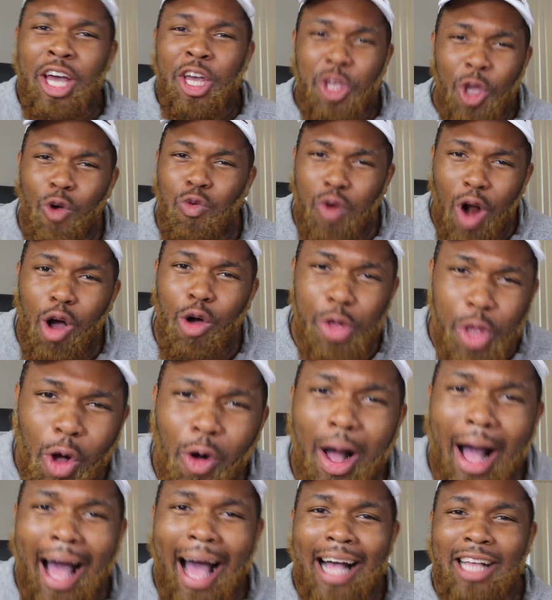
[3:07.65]
you roll
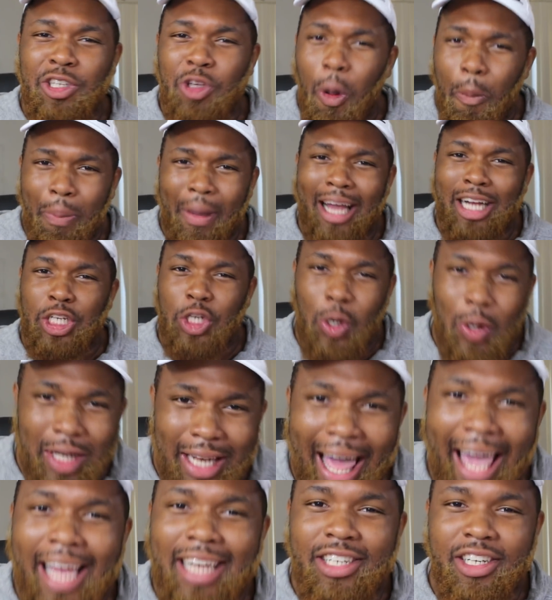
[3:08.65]
your eyes, you bash your
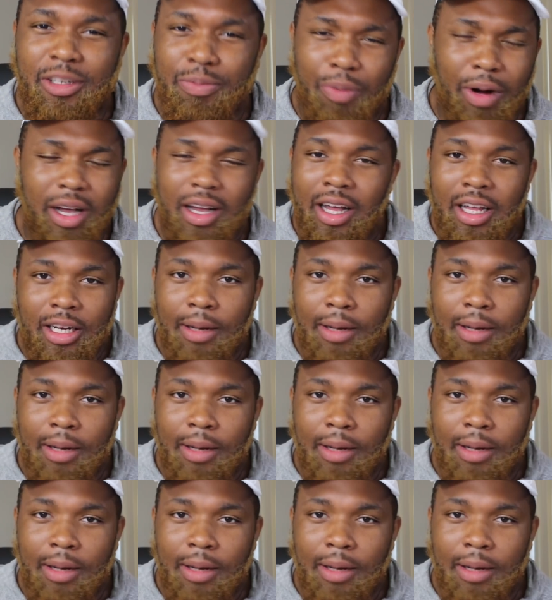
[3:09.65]
lashes, bro.